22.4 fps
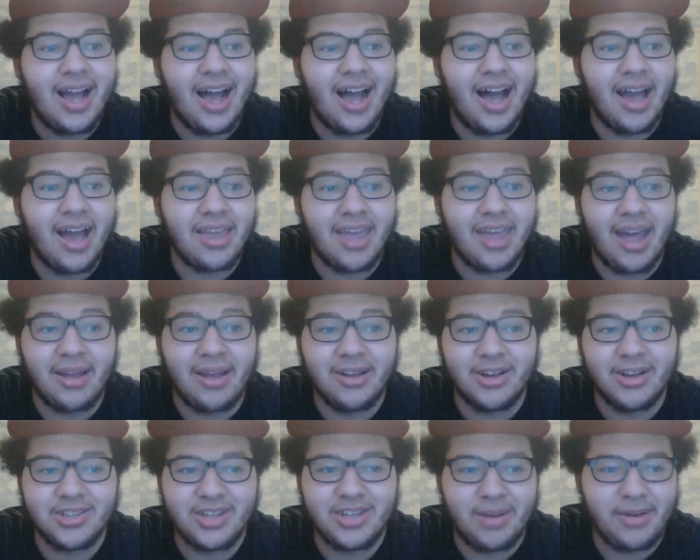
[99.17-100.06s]
Uh, yeah,
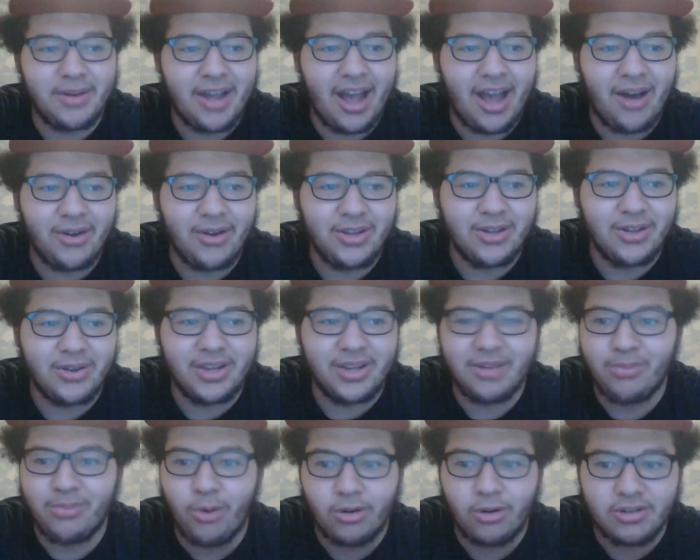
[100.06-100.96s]
he also talked about how you know
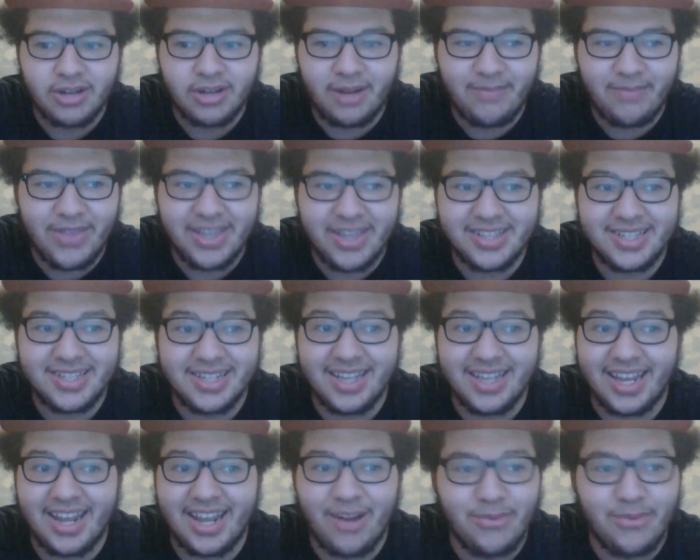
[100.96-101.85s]
he worked on. He said
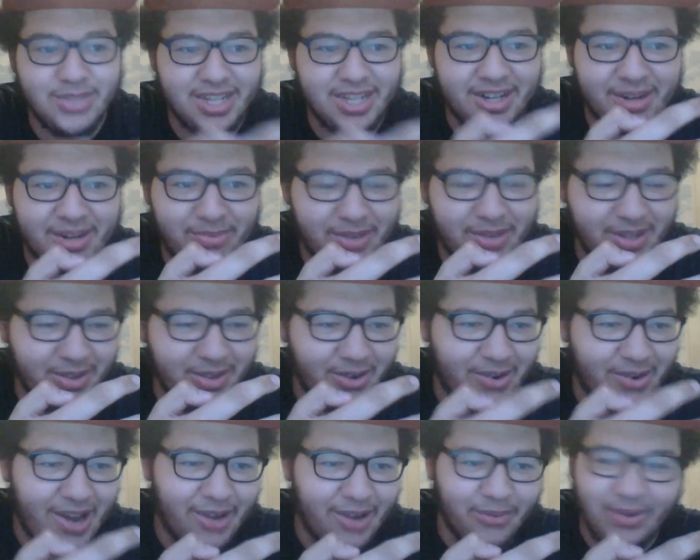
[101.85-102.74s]
like he almost had to completely
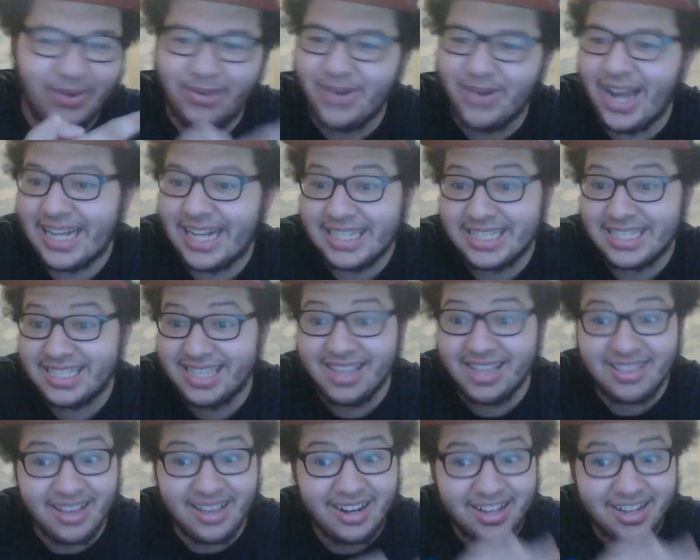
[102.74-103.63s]
learn how to rewrite because
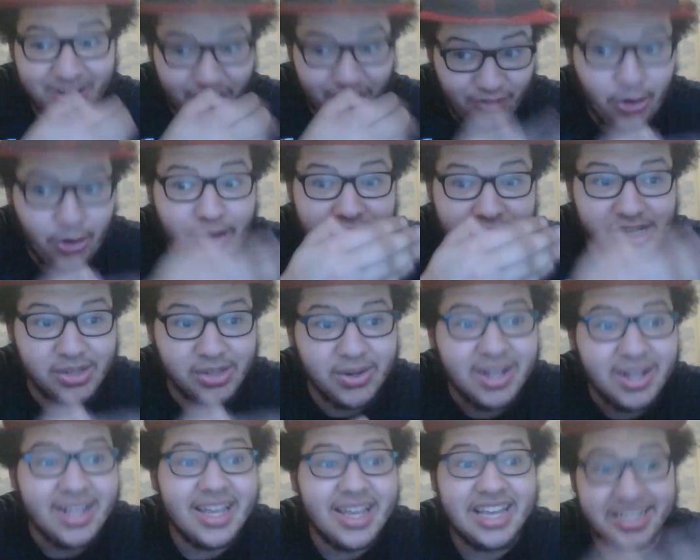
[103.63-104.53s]
the, the, the, first
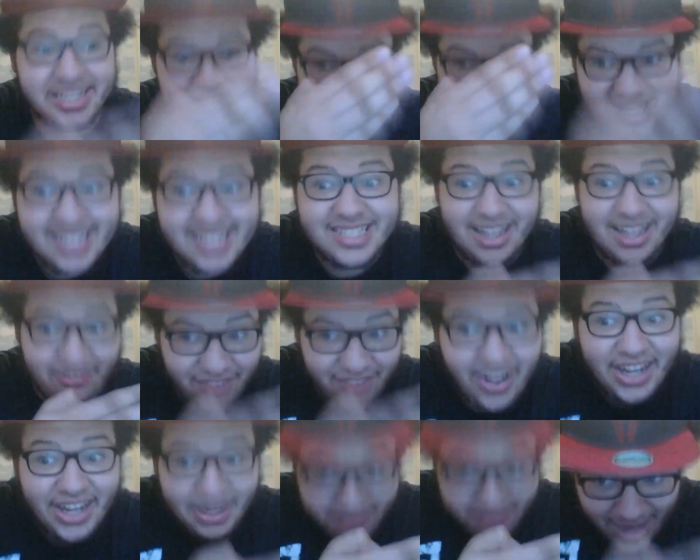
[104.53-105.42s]
issue is 60
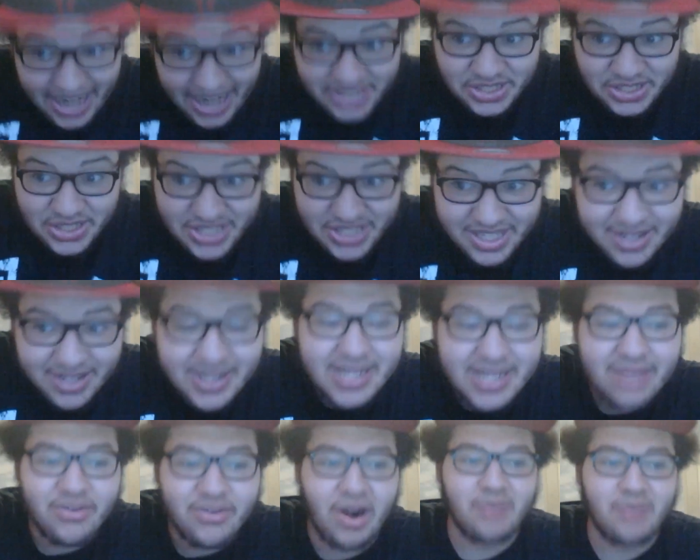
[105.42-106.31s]
fucking pages
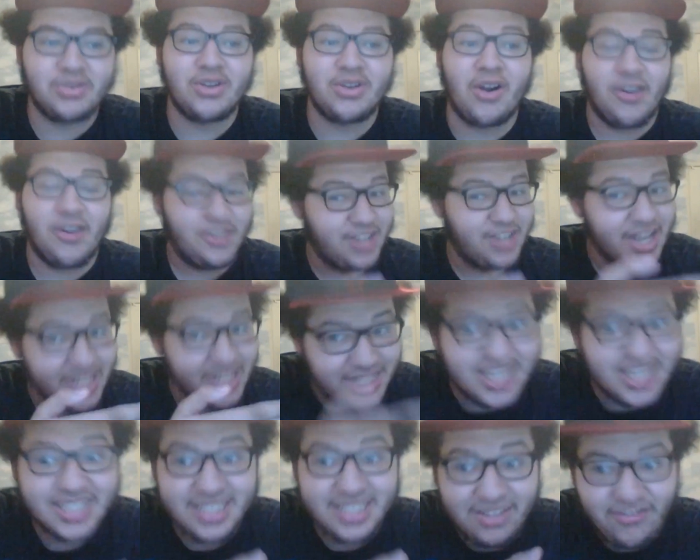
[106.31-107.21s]
for of Cards.
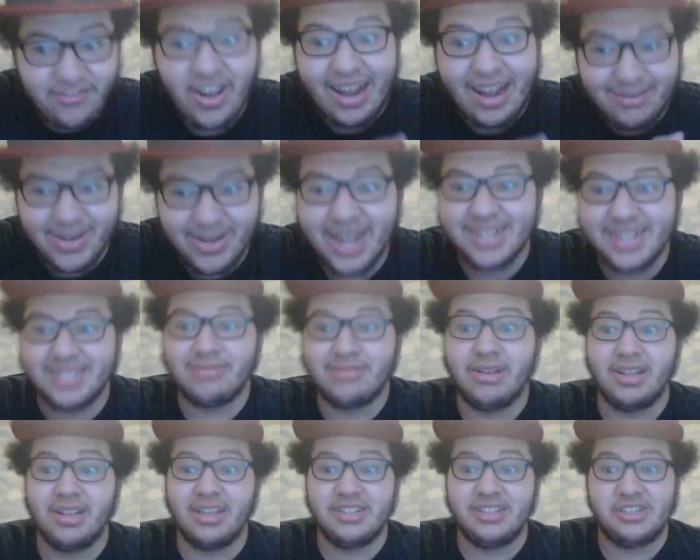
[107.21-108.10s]
60 fucking pages,
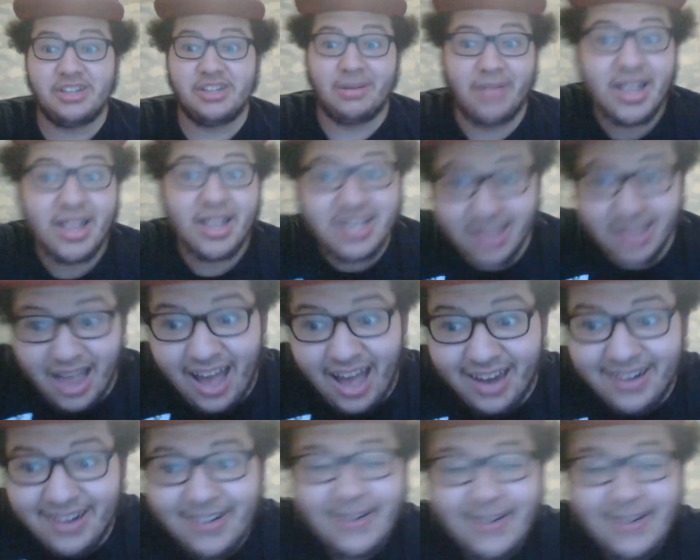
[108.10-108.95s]
ladies and gentlemen. That's a lot.